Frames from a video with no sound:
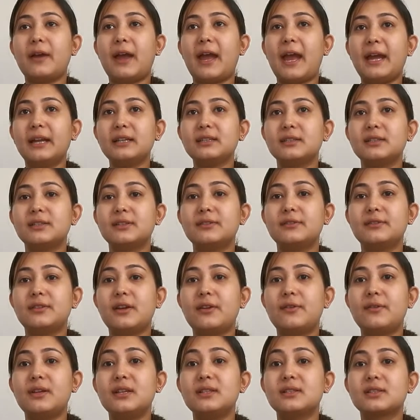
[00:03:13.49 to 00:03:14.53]
act,
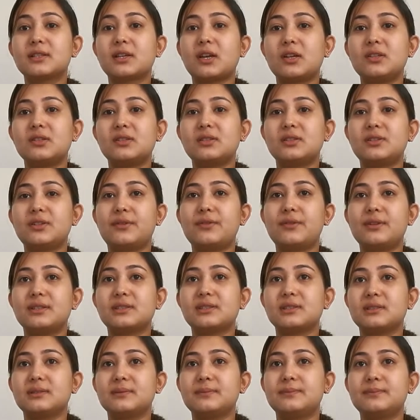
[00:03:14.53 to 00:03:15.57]
there is
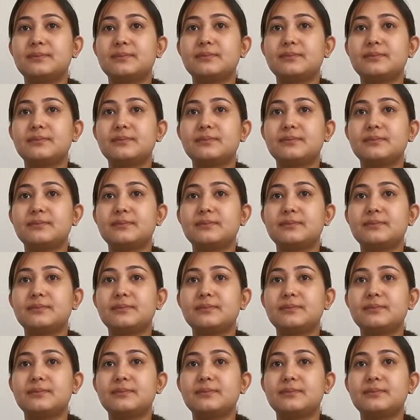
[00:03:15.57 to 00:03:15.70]
consideration.